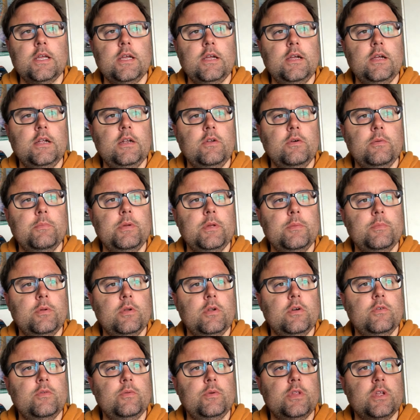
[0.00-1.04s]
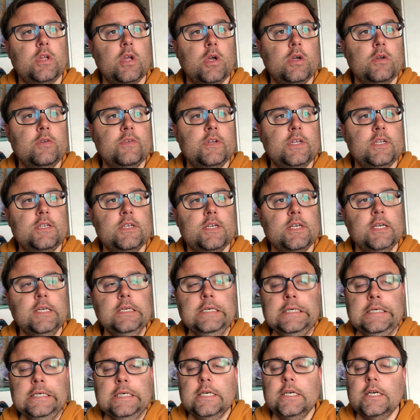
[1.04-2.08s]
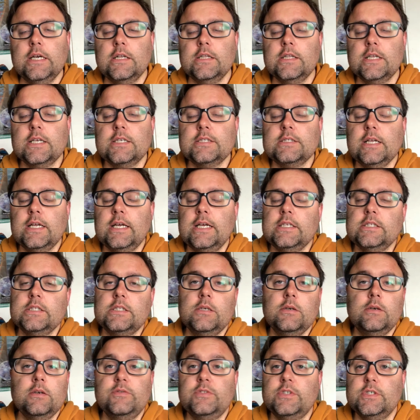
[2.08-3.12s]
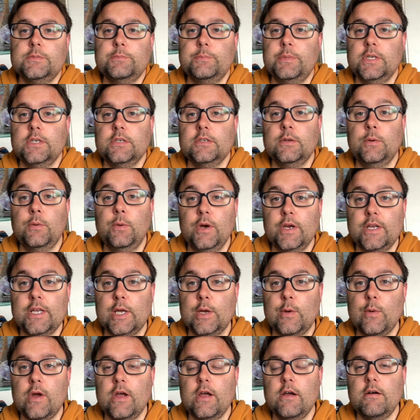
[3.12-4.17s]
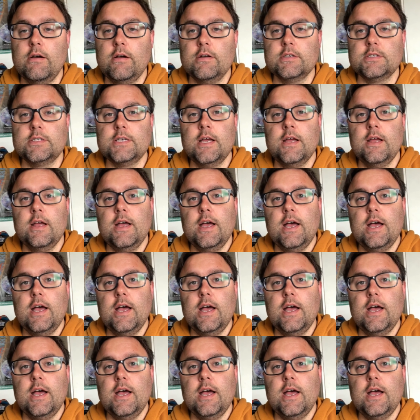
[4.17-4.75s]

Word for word: Uh, a lot of people off with COVID and things like that, so I've just been working quite hard.